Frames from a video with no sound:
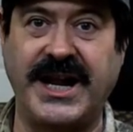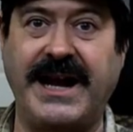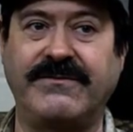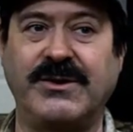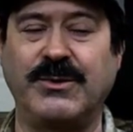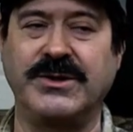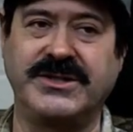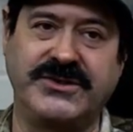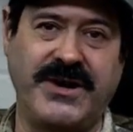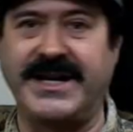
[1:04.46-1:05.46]
afterwards
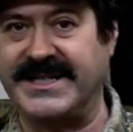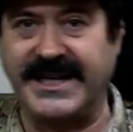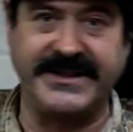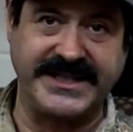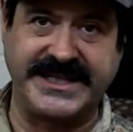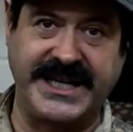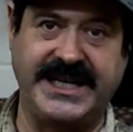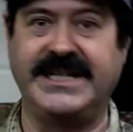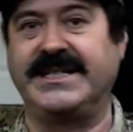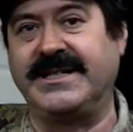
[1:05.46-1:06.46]
and try to sell the
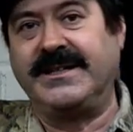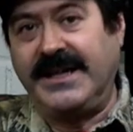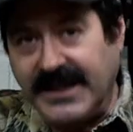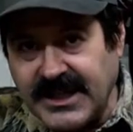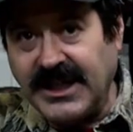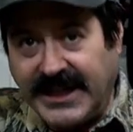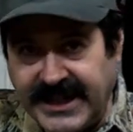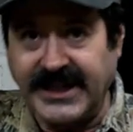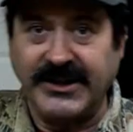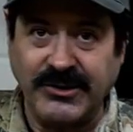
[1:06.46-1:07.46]
skins and
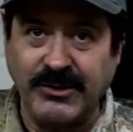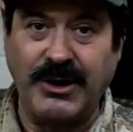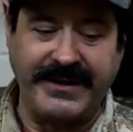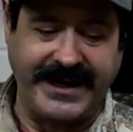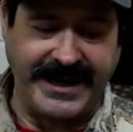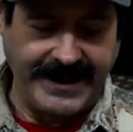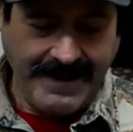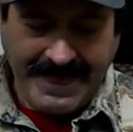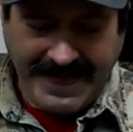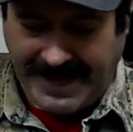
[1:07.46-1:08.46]
clean and do all that.
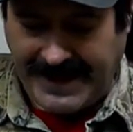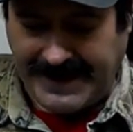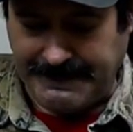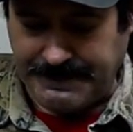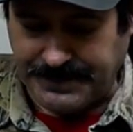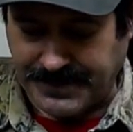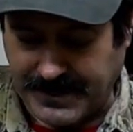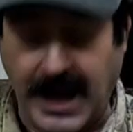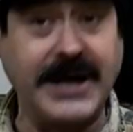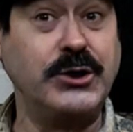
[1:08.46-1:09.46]

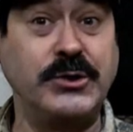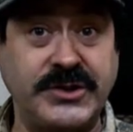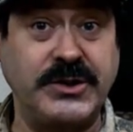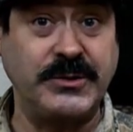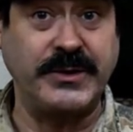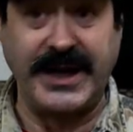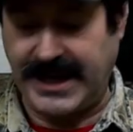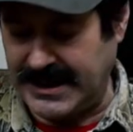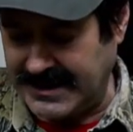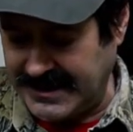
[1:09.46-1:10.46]
I used to do
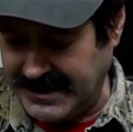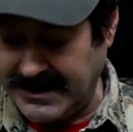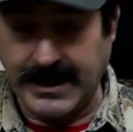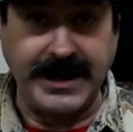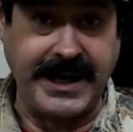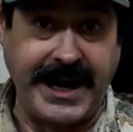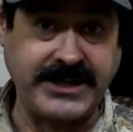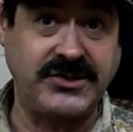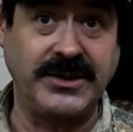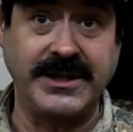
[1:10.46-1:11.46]
that. I
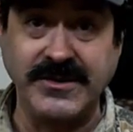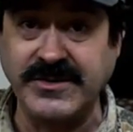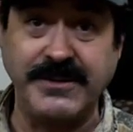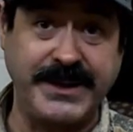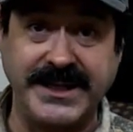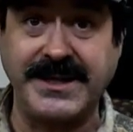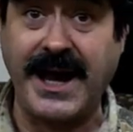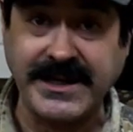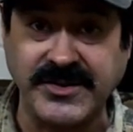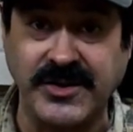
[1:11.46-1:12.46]
actually used to be a
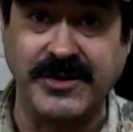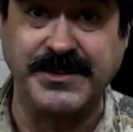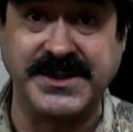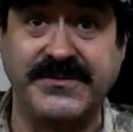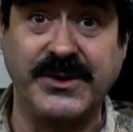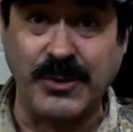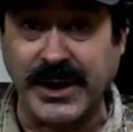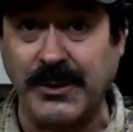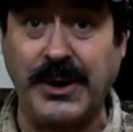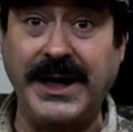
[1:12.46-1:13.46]
taxidermist for
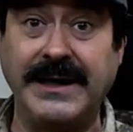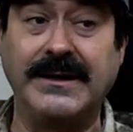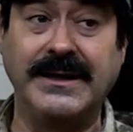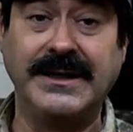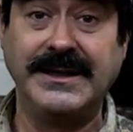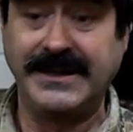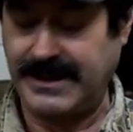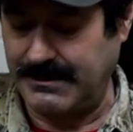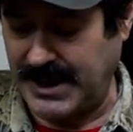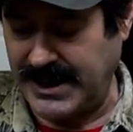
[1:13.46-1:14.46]
quite a while
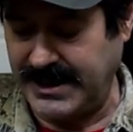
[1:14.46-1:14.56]
in my